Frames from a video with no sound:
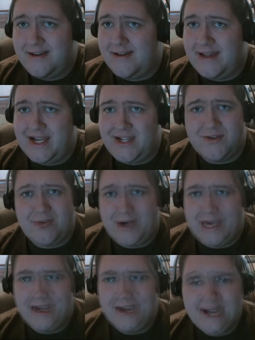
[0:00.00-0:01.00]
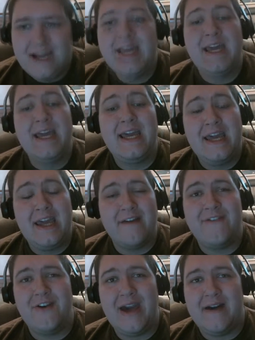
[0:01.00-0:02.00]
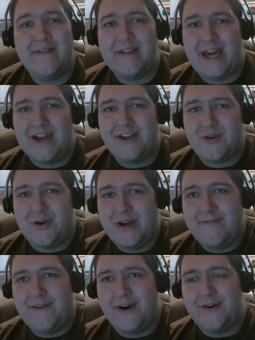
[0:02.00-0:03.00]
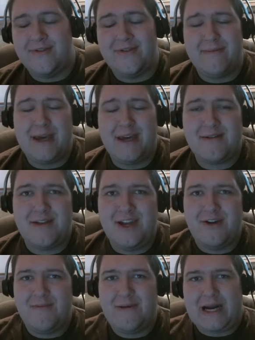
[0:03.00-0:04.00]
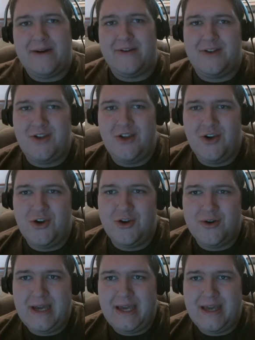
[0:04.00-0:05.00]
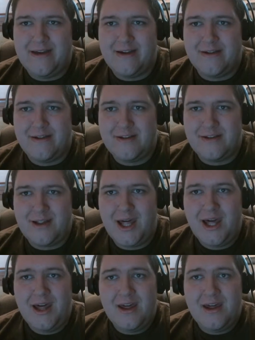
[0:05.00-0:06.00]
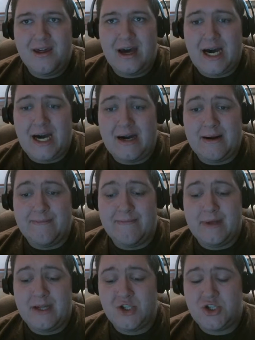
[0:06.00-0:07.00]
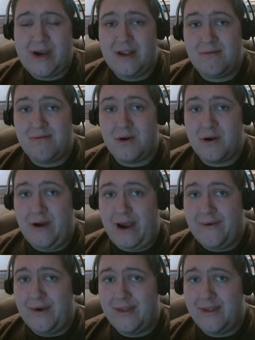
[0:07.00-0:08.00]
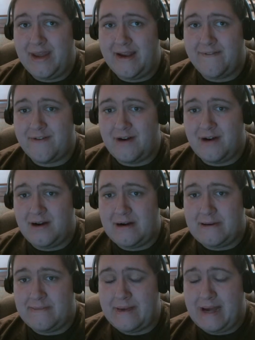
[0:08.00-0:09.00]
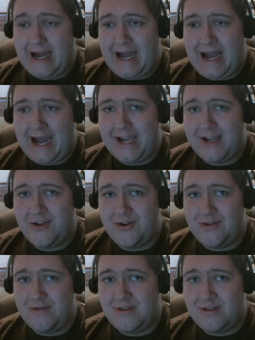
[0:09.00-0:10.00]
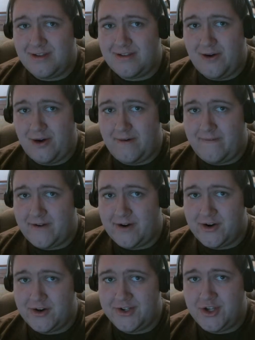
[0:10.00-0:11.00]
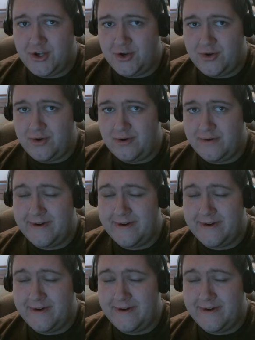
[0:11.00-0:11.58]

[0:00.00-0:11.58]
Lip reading: And actually, if you have an Android phone, the best thing you could probably do is transfer everything from iTunes over to